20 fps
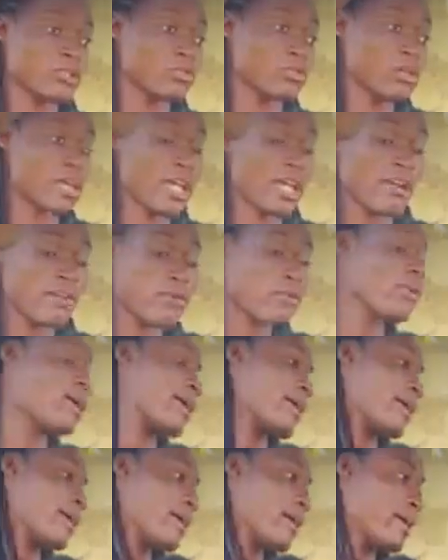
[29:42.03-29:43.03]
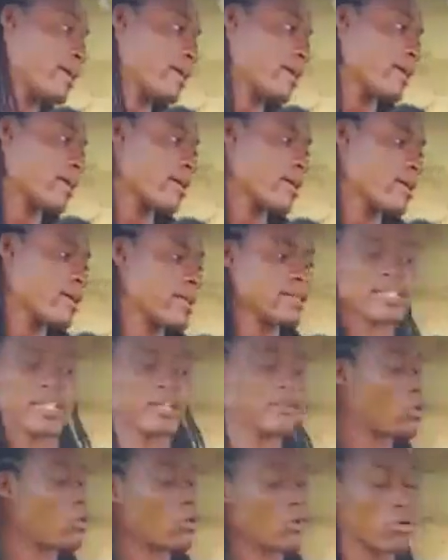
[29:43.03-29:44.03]
to everywhere. He
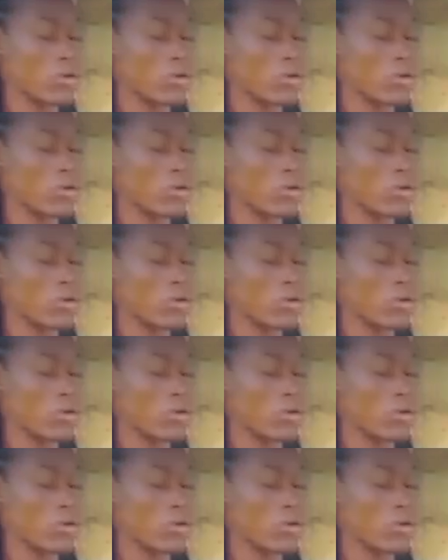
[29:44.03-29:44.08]
said you are not